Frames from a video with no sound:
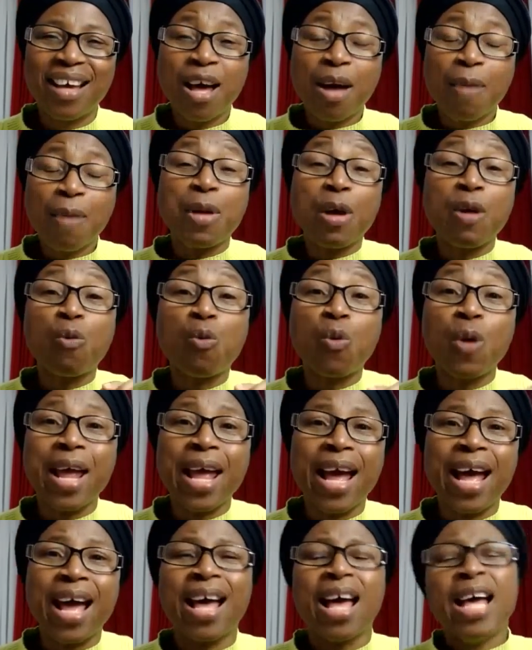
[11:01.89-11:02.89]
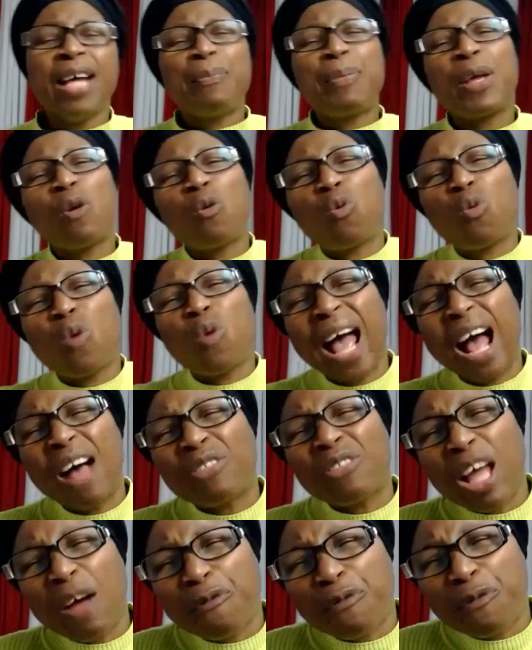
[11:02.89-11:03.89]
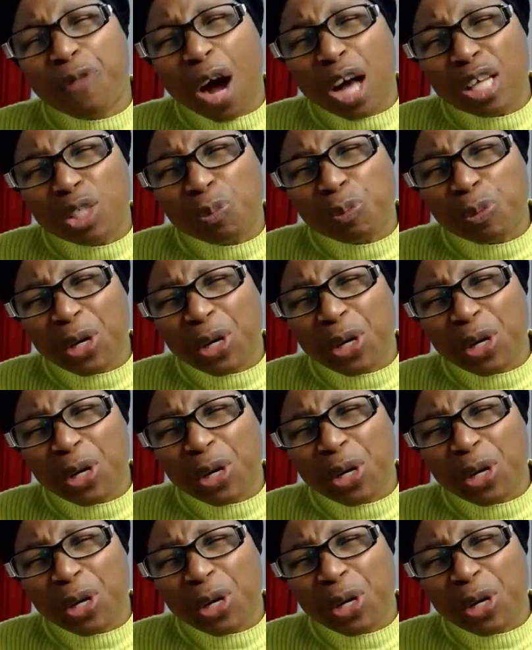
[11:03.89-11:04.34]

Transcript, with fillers: Beware, beware of the false